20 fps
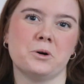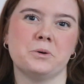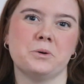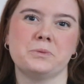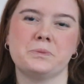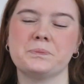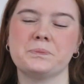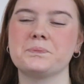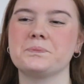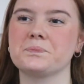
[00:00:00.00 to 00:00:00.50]

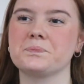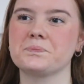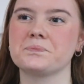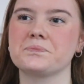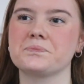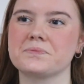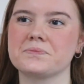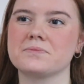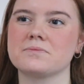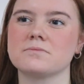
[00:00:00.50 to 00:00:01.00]
And
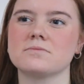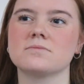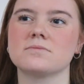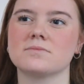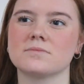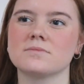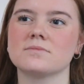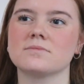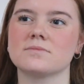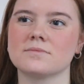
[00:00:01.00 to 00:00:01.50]
there was a big
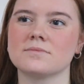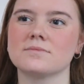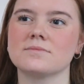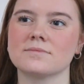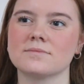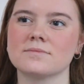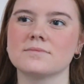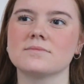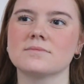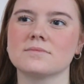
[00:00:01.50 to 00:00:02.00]
point that you
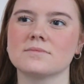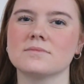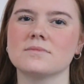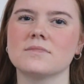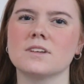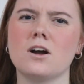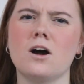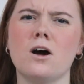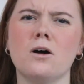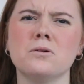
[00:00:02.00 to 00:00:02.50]
wanted to make,
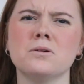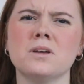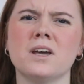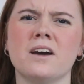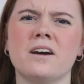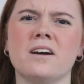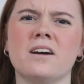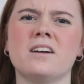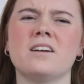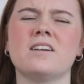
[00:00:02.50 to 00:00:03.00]

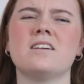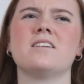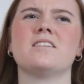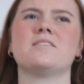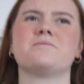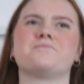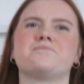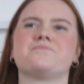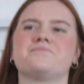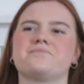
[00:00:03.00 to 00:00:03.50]
you wanted to
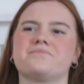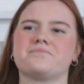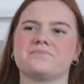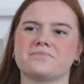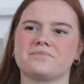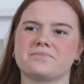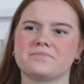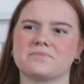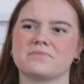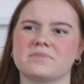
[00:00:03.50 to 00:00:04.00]
make people
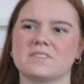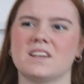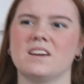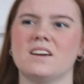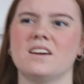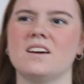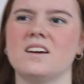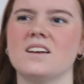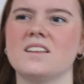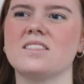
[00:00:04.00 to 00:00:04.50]
aware
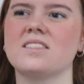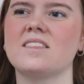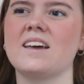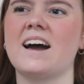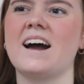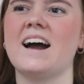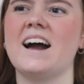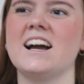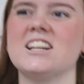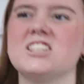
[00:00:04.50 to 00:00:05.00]
that
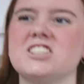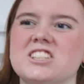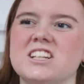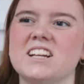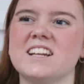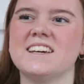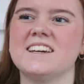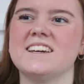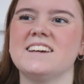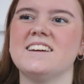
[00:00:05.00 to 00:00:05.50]

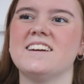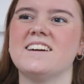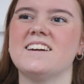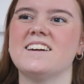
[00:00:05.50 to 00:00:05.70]
actually